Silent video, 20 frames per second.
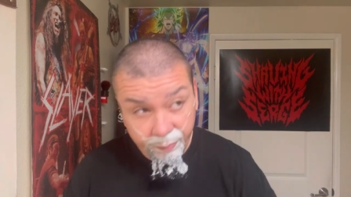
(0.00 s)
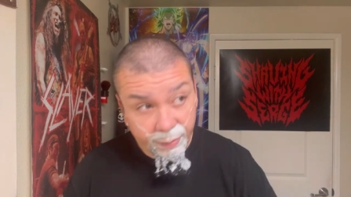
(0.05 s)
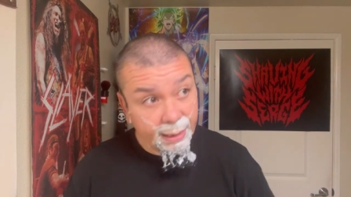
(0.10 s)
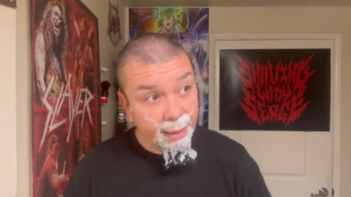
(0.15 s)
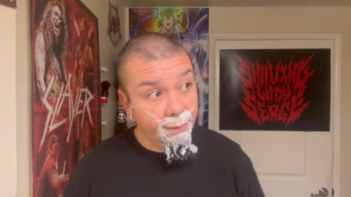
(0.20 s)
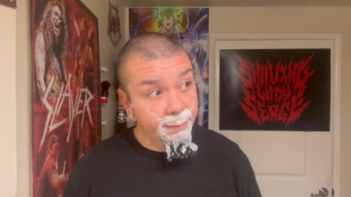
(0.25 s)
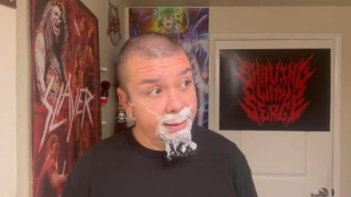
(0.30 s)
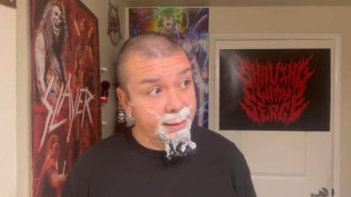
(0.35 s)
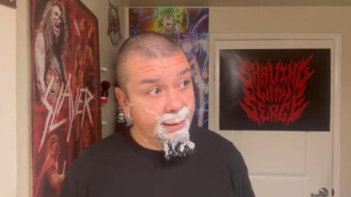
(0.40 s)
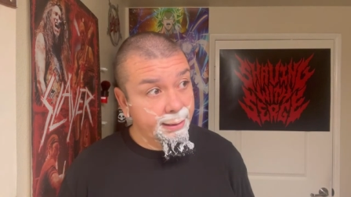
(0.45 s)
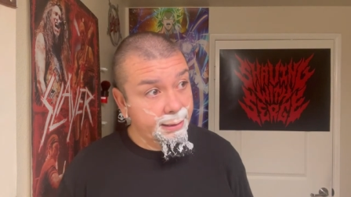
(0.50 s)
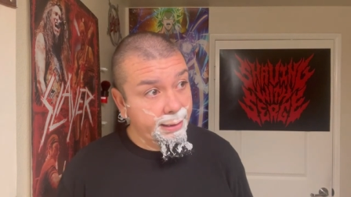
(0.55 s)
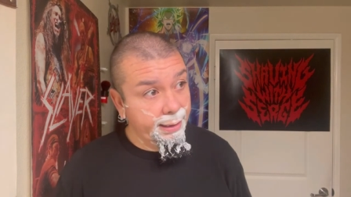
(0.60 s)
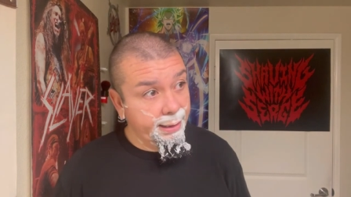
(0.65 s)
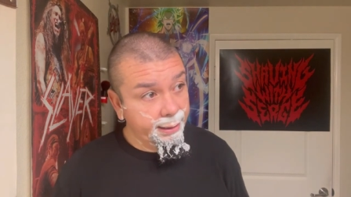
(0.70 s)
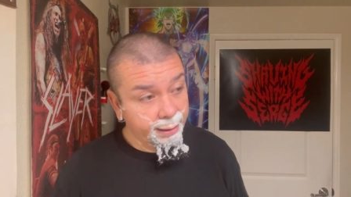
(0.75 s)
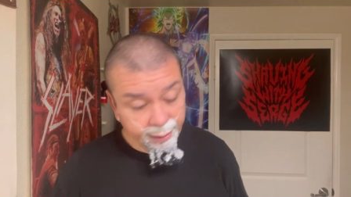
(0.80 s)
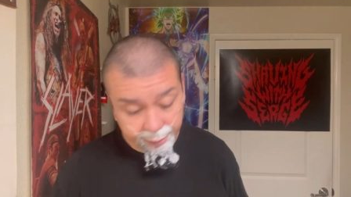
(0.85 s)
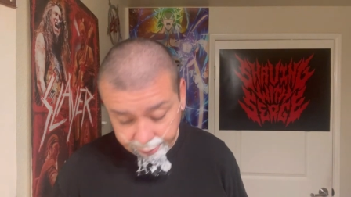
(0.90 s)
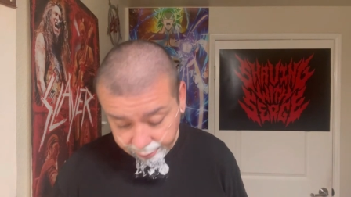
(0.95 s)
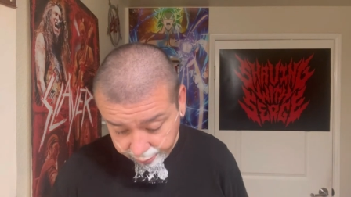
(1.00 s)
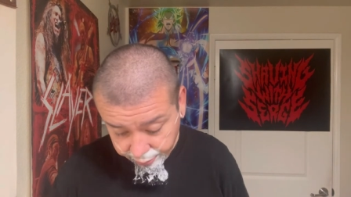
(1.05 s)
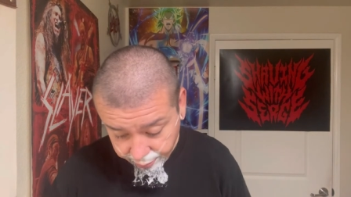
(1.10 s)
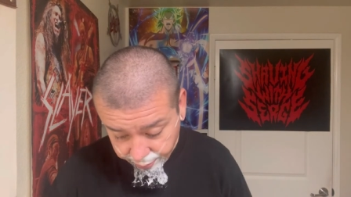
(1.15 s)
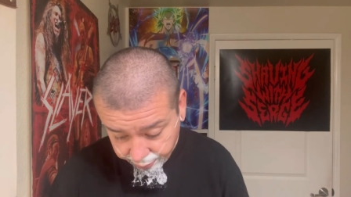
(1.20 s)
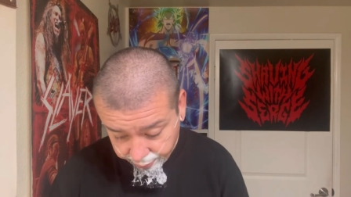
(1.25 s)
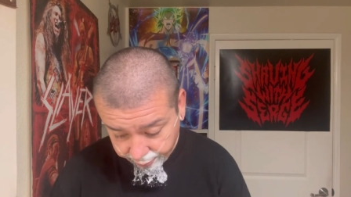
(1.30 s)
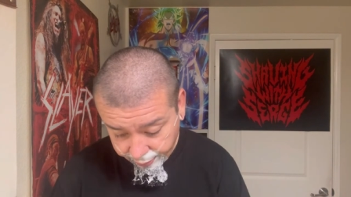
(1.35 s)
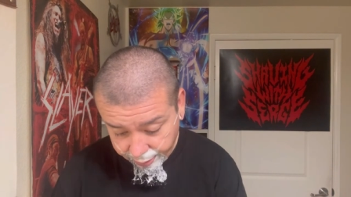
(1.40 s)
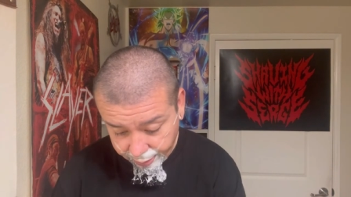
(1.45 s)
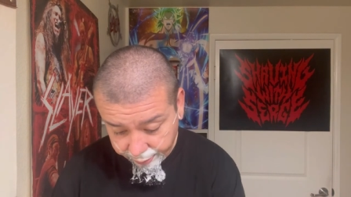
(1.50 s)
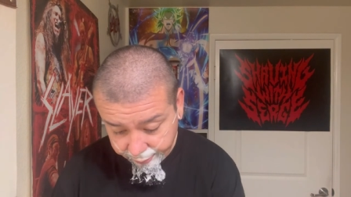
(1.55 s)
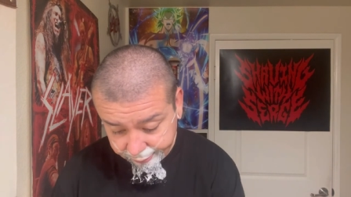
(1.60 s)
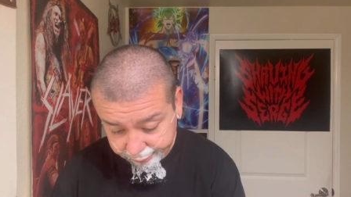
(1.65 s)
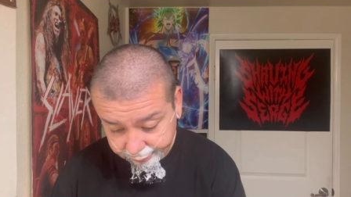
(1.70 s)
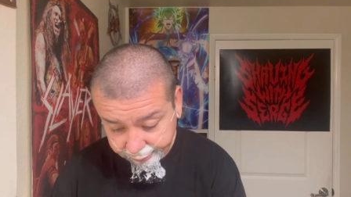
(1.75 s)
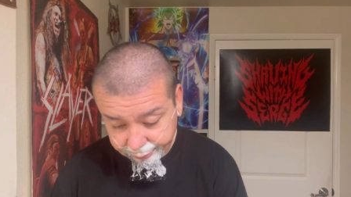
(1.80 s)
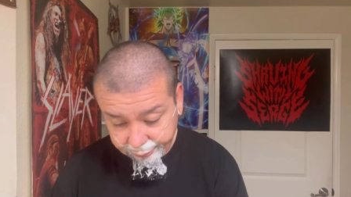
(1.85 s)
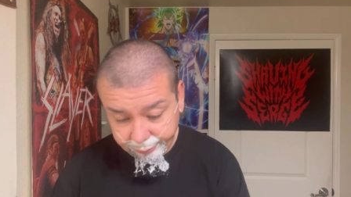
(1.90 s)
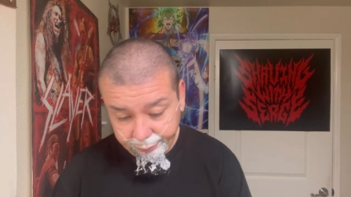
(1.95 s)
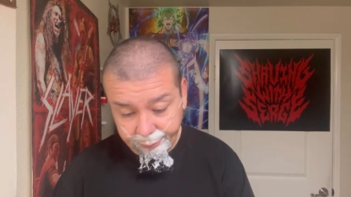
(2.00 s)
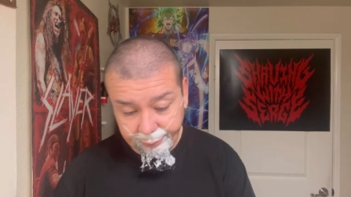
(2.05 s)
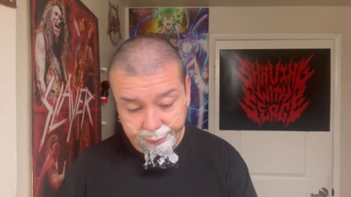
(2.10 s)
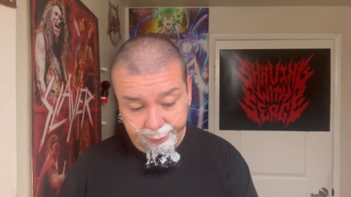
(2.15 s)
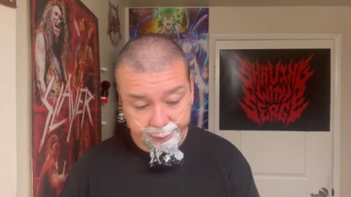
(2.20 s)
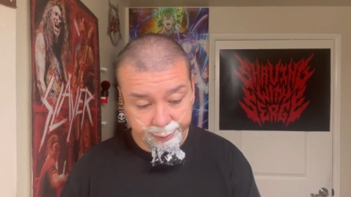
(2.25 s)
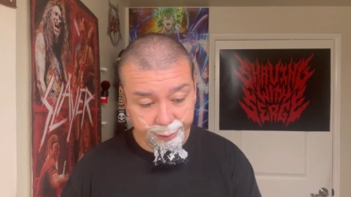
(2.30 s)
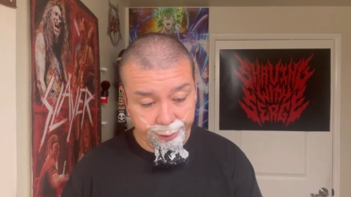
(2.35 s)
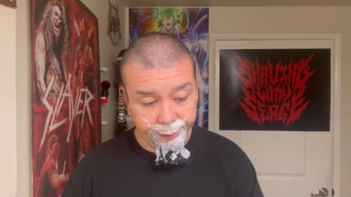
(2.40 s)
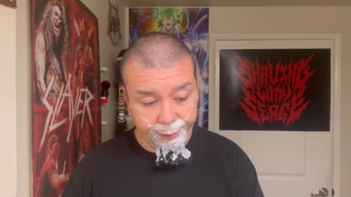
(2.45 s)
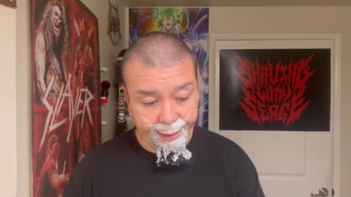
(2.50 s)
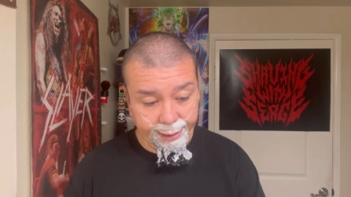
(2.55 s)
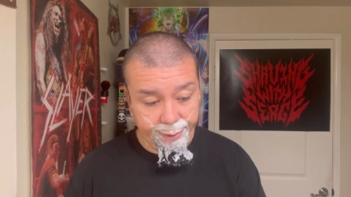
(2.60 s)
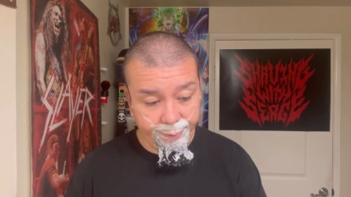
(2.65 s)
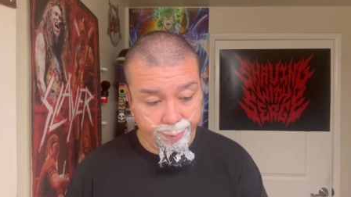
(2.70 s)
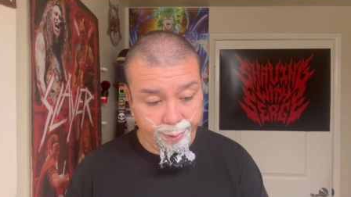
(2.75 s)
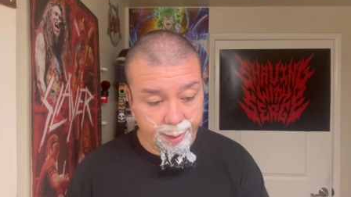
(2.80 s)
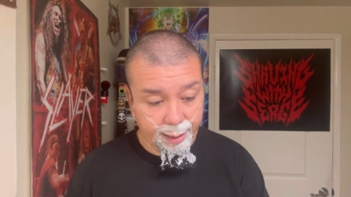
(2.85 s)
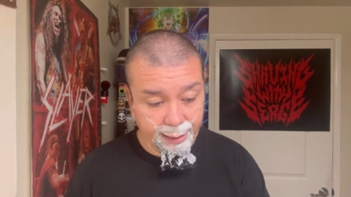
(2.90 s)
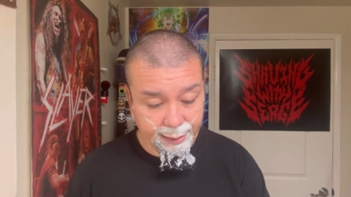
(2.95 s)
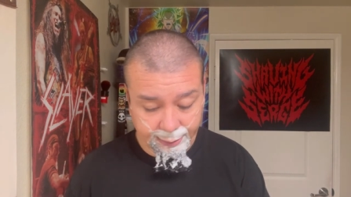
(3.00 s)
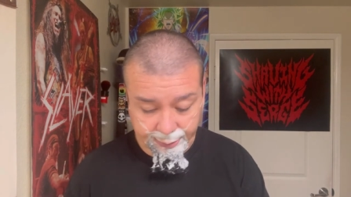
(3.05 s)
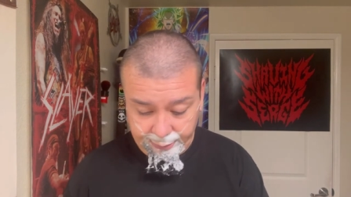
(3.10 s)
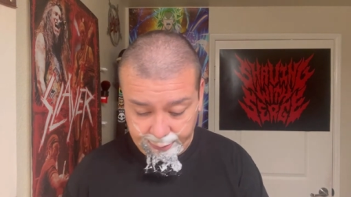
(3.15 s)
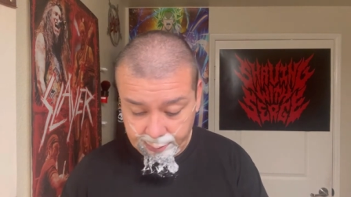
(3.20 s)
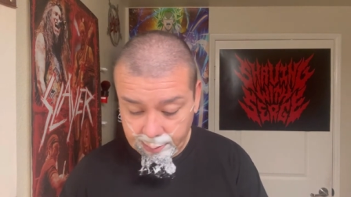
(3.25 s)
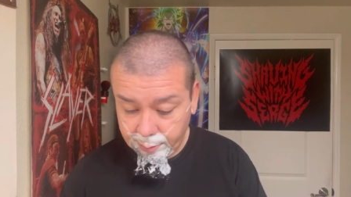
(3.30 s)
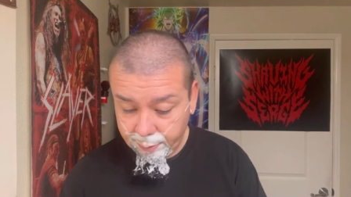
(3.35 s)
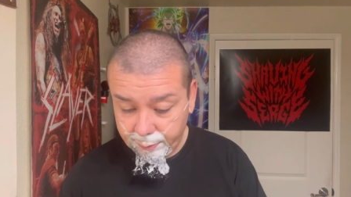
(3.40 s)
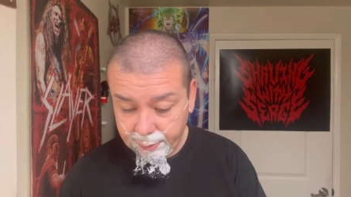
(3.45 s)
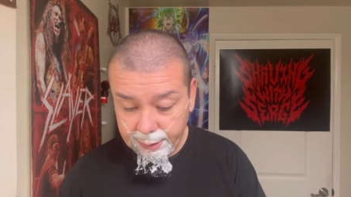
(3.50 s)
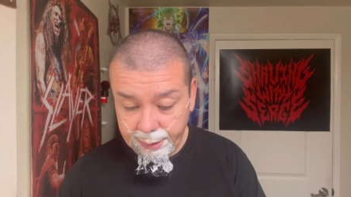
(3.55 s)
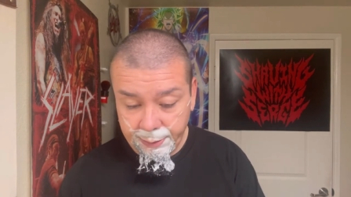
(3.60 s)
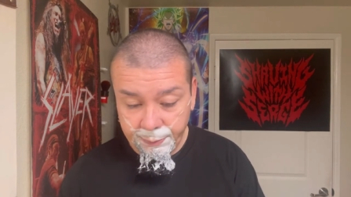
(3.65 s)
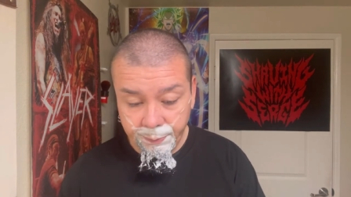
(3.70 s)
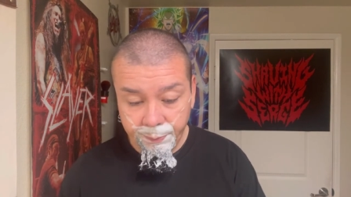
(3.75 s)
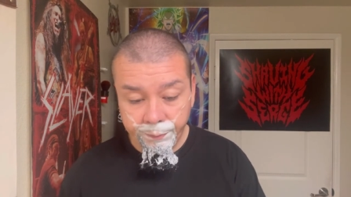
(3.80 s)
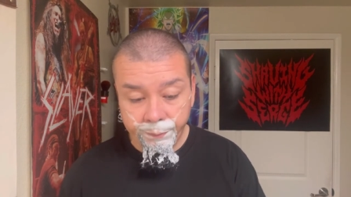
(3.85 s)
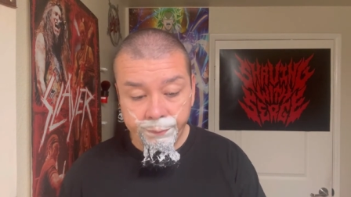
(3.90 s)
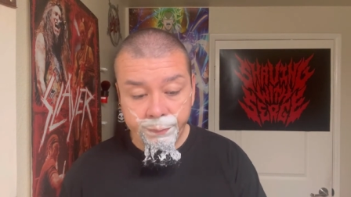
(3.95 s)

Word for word: That one's gonna take two to three hours to do because the draining process of it.